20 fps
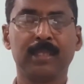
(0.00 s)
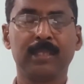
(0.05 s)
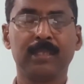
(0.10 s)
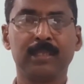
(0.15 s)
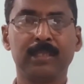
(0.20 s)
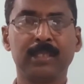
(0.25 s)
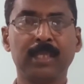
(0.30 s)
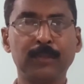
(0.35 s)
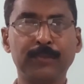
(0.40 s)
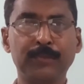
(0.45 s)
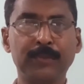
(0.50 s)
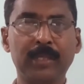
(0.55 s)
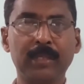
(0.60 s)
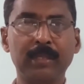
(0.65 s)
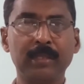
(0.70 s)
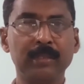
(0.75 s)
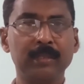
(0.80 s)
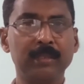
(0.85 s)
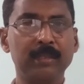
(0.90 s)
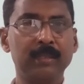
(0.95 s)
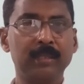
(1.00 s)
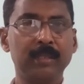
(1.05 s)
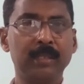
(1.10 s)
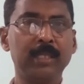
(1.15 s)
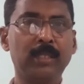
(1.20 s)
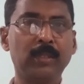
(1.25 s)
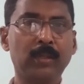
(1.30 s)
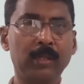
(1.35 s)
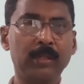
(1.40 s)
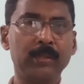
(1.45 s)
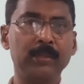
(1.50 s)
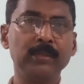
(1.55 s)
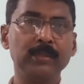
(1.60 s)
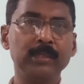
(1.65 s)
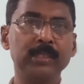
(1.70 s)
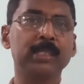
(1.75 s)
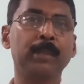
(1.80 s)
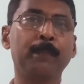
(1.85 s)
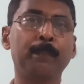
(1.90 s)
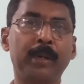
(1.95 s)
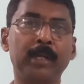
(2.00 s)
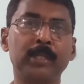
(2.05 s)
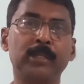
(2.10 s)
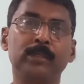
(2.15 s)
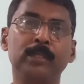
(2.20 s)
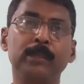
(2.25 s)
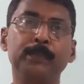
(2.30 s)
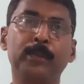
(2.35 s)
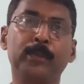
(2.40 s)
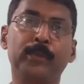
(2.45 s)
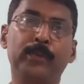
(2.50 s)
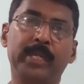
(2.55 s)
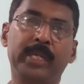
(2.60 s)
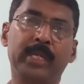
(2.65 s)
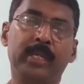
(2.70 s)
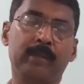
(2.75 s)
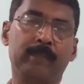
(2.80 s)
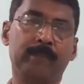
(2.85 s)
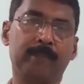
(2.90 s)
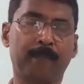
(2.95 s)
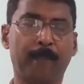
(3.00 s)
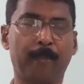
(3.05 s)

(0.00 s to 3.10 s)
Sulfur, I told you, is a part of the protein.